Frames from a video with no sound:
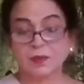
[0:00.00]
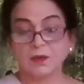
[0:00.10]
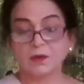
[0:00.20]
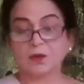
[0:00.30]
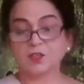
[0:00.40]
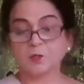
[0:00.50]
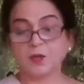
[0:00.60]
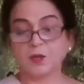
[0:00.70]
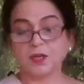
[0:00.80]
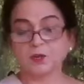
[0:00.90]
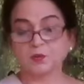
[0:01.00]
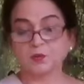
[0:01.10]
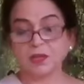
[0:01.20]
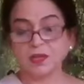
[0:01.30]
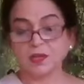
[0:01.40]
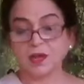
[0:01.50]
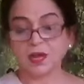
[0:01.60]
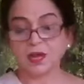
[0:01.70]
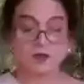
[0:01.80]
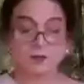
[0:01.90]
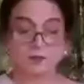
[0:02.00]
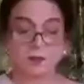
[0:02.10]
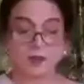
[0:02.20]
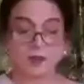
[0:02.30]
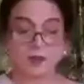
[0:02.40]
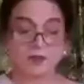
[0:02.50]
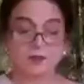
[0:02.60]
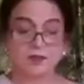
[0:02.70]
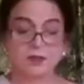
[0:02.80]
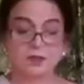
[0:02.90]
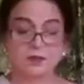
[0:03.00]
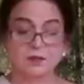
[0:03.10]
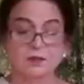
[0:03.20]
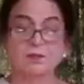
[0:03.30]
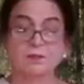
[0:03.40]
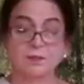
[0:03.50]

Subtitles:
corresponding to the hypogastric plexus,